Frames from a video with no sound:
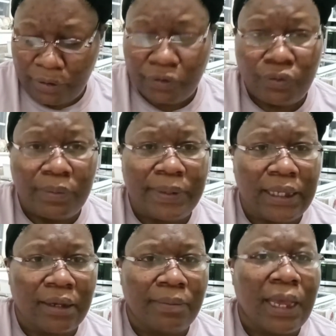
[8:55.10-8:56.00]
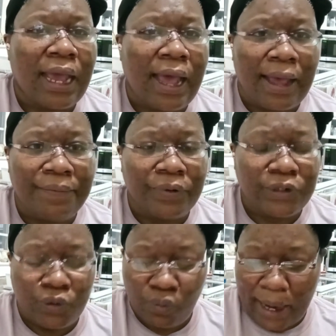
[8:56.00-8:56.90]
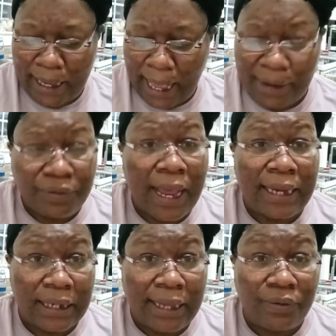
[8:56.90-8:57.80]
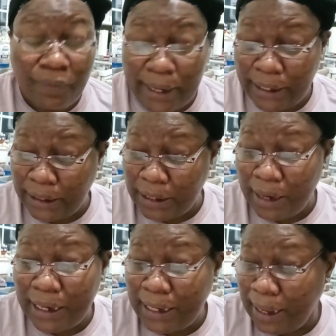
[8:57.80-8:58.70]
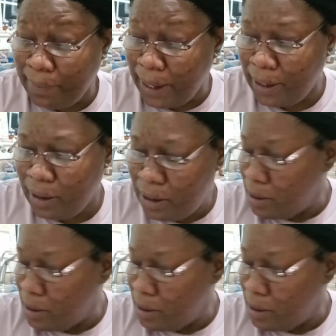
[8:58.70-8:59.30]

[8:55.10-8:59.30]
3 p.m. I want to write. I like writing, y'all. I like my hand.